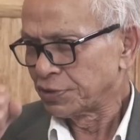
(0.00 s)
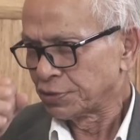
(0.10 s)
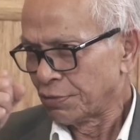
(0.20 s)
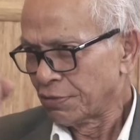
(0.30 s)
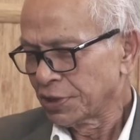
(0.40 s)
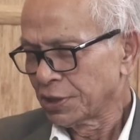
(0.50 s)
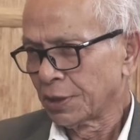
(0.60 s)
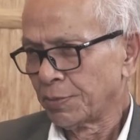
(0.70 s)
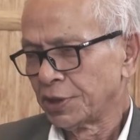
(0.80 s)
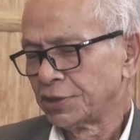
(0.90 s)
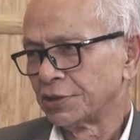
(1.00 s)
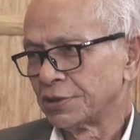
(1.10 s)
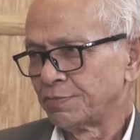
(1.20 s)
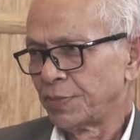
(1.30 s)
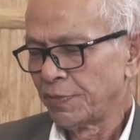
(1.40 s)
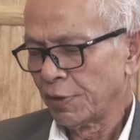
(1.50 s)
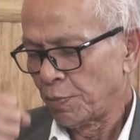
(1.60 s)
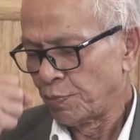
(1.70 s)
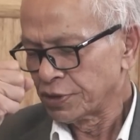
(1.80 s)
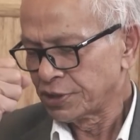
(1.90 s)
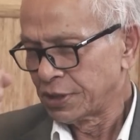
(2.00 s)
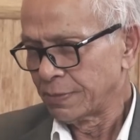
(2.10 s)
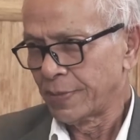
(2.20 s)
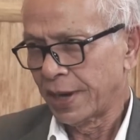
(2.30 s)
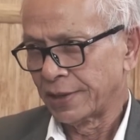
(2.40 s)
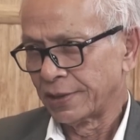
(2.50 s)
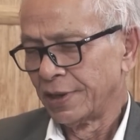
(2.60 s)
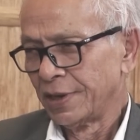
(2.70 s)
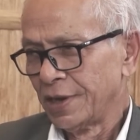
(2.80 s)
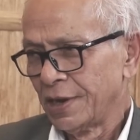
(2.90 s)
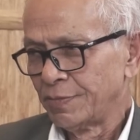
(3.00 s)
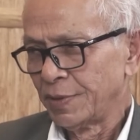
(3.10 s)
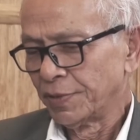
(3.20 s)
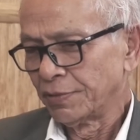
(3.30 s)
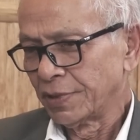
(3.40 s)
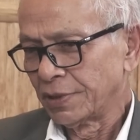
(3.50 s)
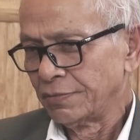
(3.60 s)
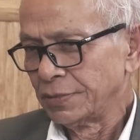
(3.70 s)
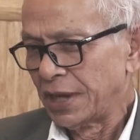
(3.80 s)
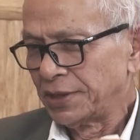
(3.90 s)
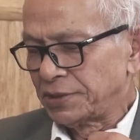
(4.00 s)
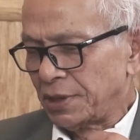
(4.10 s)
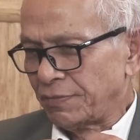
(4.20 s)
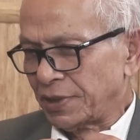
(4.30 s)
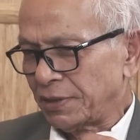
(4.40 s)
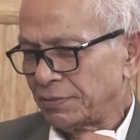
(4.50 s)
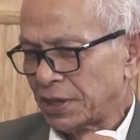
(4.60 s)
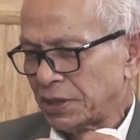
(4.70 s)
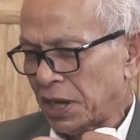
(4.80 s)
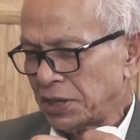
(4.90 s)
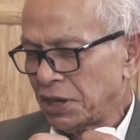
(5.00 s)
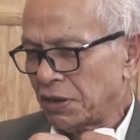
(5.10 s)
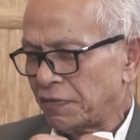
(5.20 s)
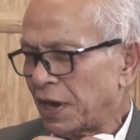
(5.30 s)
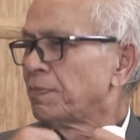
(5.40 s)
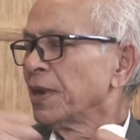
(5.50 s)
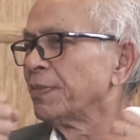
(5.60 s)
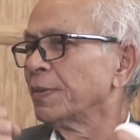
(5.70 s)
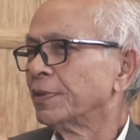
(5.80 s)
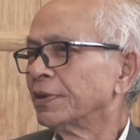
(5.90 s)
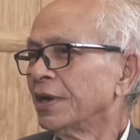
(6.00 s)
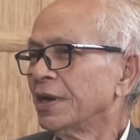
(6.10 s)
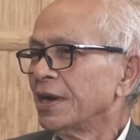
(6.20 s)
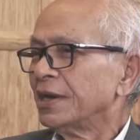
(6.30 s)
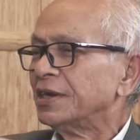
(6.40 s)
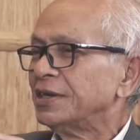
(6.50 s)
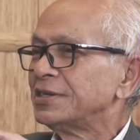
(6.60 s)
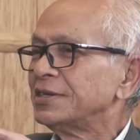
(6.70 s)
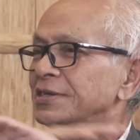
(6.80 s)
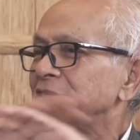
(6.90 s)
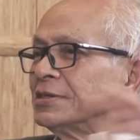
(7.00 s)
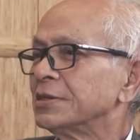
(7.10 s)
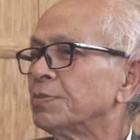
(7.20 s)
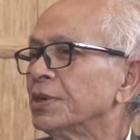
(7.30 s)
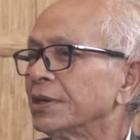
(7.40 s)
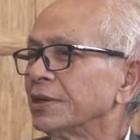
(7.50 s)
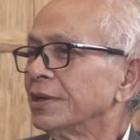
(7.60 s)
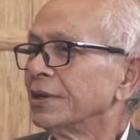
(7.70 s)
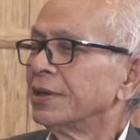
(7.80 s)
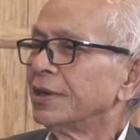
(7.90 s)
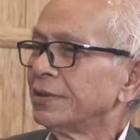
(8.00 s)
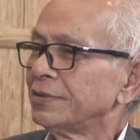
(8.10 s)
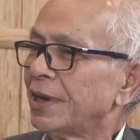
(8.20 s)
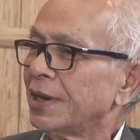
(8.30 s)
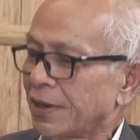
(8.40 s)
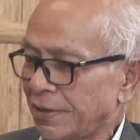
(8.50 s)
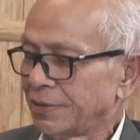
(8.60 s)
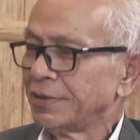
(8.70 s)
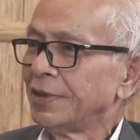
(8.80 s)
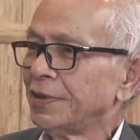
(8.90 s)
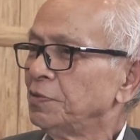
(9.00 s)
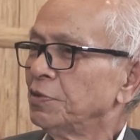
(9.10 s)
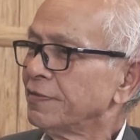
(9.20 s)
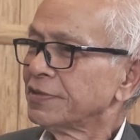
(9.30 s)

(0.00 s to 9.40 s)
strong determination, people with positive mind, people with that idea of helping people, the disease disappeared. So I like. You